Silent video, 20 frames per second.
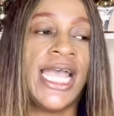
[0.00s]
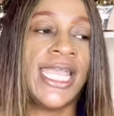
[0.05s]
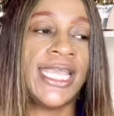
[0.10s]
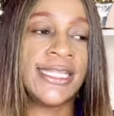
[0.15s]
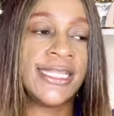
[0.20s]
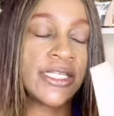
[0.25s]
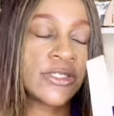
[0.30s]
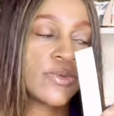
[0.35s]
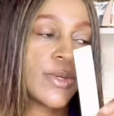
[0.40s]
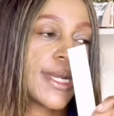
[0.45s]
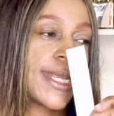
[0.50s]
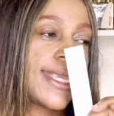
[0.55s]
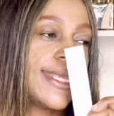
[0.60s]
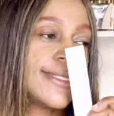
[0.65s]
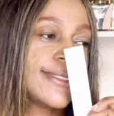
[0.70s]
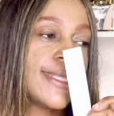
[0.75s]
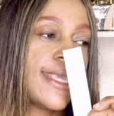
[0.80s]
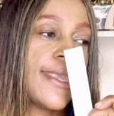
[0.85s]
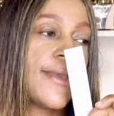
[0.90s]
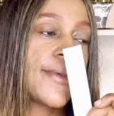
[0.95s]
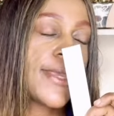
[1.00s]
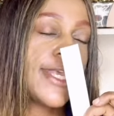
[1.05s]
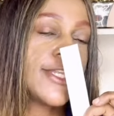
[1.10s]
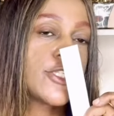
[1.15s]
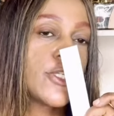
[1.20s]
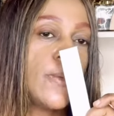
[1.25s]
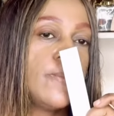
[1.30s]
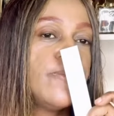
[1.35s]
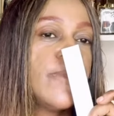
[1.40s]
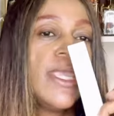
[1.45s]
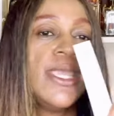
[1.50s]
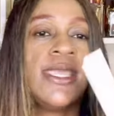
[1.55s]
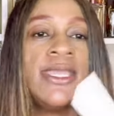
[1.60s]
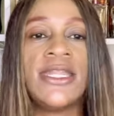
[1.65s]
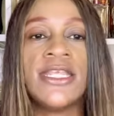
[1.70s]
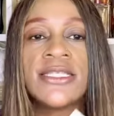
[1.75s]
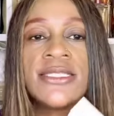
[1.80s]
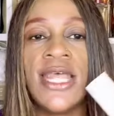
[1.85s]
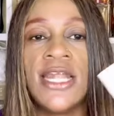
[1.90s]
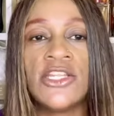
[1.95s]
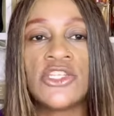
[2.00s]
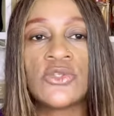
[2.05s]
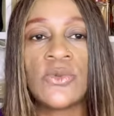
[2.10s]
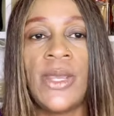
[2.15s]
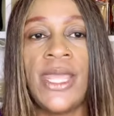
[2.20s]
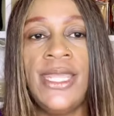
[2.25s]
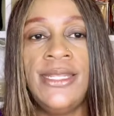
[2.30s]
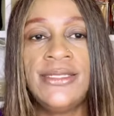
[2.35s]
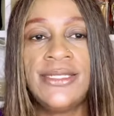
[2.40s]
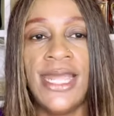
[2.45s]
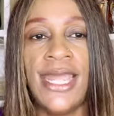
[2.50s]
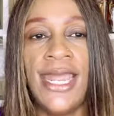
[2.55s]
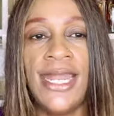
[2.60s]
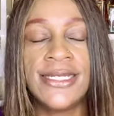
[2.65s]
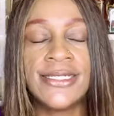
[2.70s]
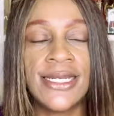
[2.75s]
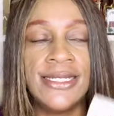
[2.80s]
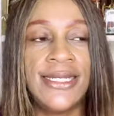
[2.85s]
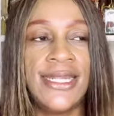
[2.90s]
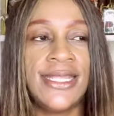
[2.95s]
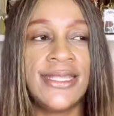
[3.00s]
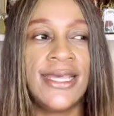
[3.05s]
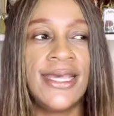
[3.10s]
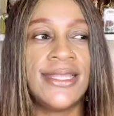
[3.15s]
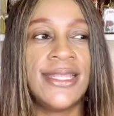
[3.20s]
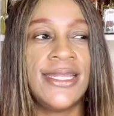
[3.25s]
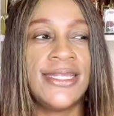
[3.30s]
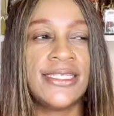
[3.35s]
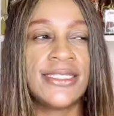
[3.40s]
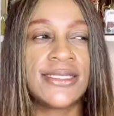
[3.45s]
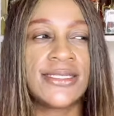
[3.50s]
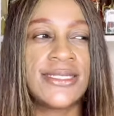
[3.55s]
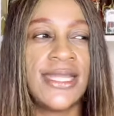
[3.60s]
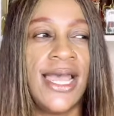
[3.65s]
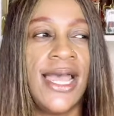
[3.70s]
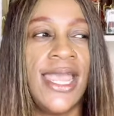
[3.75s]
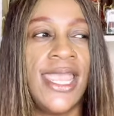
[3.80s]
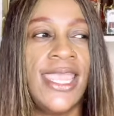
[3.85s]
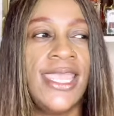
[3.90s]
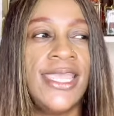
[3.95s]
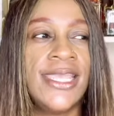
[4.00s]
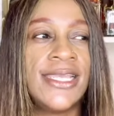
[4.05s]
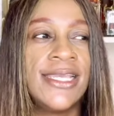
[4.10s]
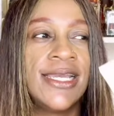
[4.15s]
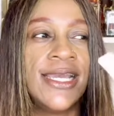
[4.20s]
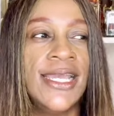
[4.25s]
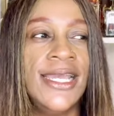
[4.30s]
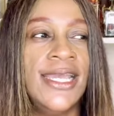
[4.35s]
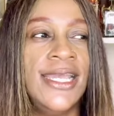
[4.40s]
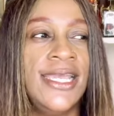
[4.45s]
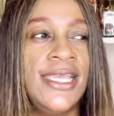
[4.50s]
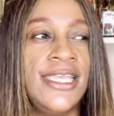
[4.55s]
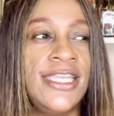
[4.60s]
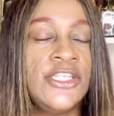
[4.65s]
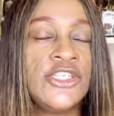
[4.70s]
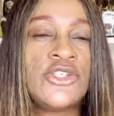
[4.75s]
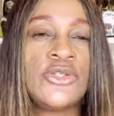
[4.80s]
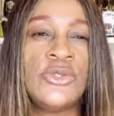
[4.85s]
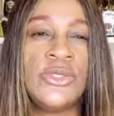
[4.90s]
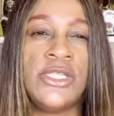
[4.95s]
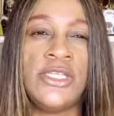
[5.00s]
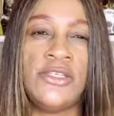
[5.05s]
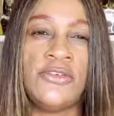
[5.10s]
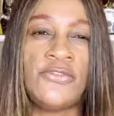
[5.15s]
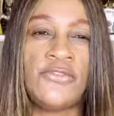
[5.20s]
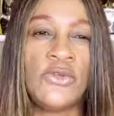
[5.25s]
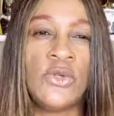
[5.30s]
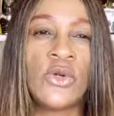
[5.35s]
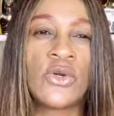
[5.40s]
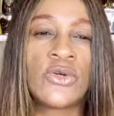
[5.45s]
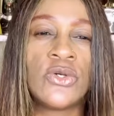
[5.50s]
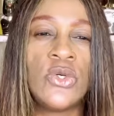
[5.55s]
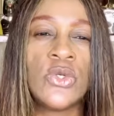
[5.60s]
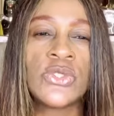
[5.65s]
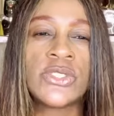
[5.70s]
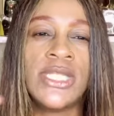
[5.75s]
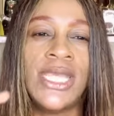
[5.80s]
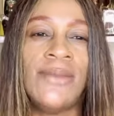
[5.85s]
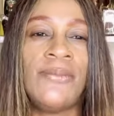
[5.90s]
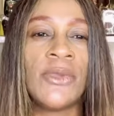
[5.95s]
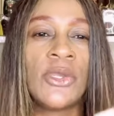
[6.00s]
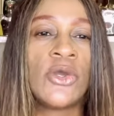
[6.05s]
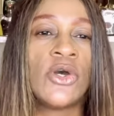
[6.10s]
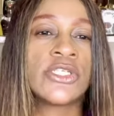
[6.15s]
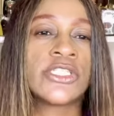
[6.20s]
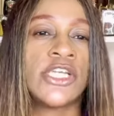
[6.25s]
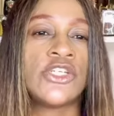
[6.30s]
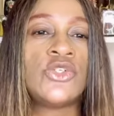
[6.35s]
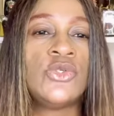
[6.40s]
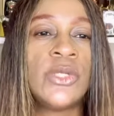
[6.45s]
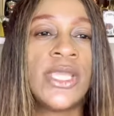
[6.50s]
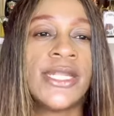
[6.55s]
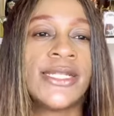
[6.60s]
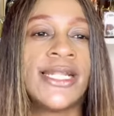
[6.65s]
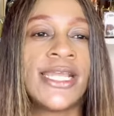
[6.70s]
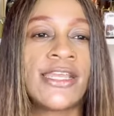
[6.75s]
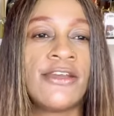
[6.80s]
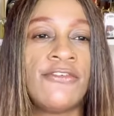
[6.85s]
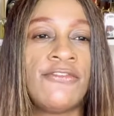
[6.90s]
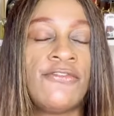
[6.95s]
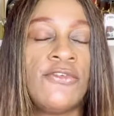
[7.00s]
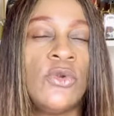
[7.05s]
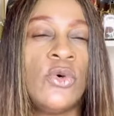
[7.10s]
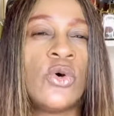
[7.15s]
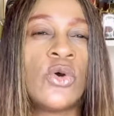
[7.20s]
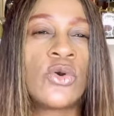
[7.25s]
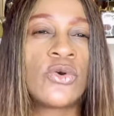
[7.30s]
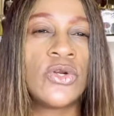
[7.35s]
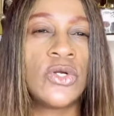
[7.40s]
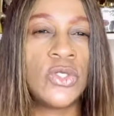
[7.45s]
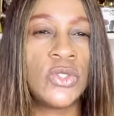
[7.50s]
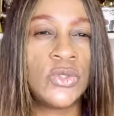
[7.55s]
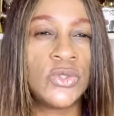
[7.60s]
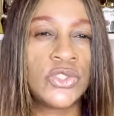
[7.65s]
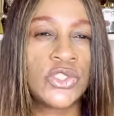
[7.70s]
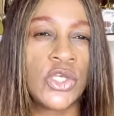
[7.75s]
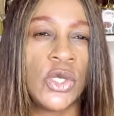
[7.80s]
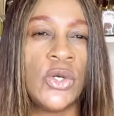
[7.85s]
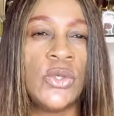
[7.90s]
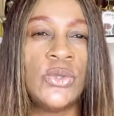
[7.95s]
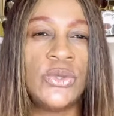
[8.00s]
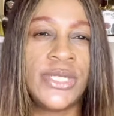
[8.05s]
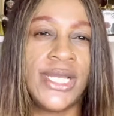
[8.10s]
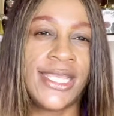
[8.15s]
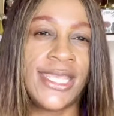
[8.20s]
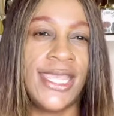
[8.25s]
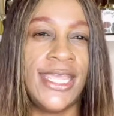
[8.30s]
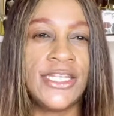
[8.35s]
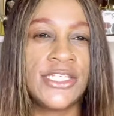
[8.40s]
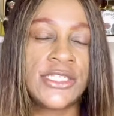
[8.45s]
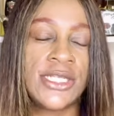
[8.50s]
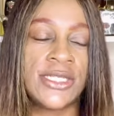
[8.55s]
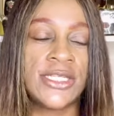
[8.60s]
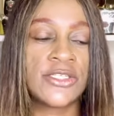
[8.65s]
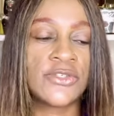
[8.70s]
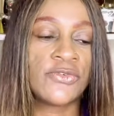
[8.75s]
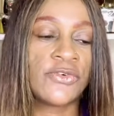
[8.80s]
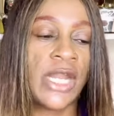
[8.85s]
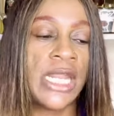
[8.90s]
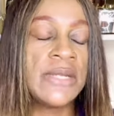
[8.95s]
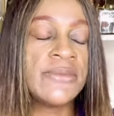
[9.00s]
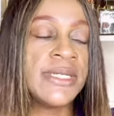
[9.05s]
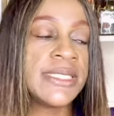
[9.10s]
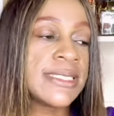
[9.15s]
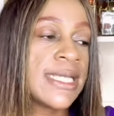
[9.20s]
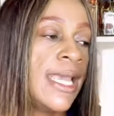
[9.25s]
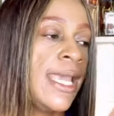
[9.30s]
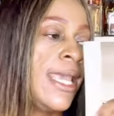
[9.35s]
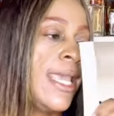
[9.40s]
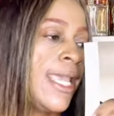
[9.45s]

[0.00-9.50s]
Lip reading: That's what I can say. Okay, so it is that suede and leather that is tying into the florals there, because I do get like a floral tone again to this fragrance.